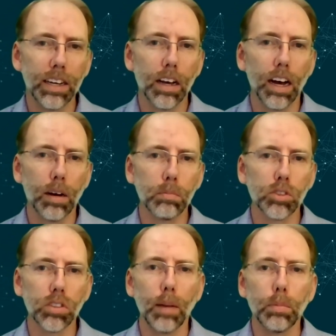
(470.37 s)

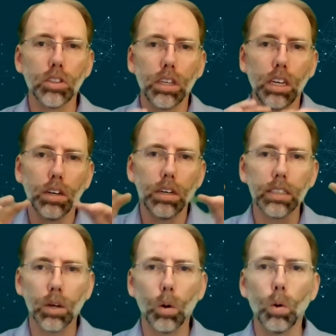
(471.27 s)
cybersecurity as
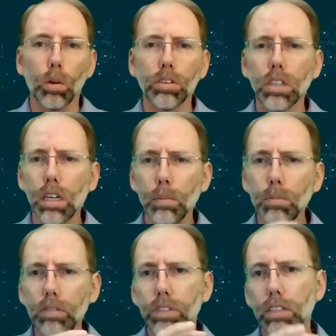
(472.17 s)
a whole. There's a number
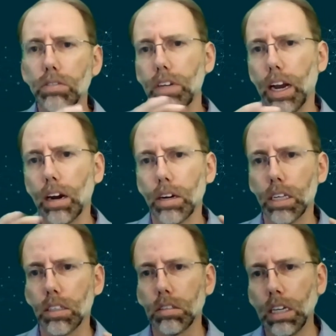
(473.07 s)
of different
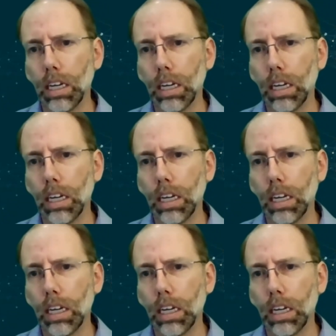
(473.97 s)
areas.